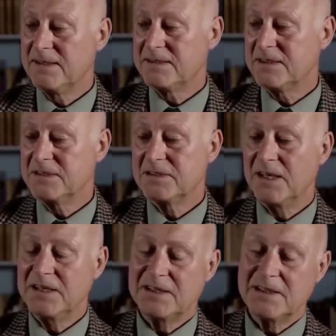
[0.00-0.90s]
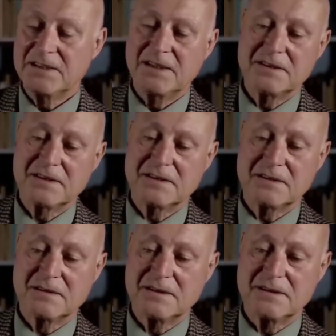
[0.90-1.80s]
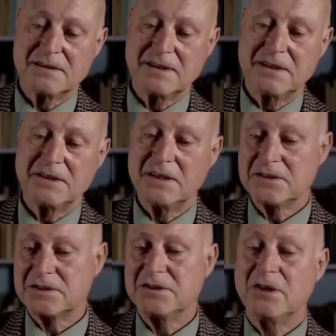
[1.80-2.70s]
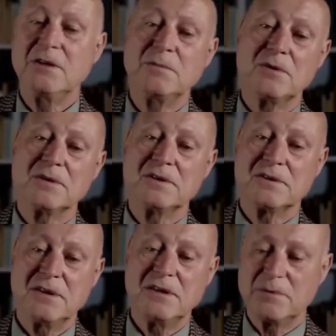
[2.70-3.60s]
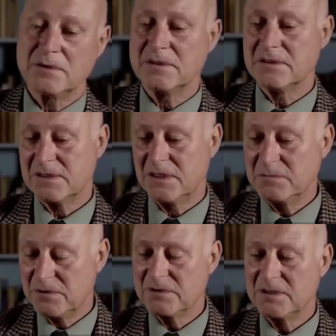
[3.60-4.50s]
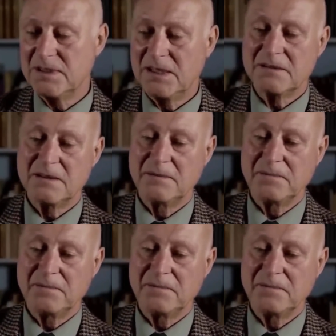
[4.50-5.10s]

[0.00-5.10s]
since then it's snowballed and snowballed and snowballed, and now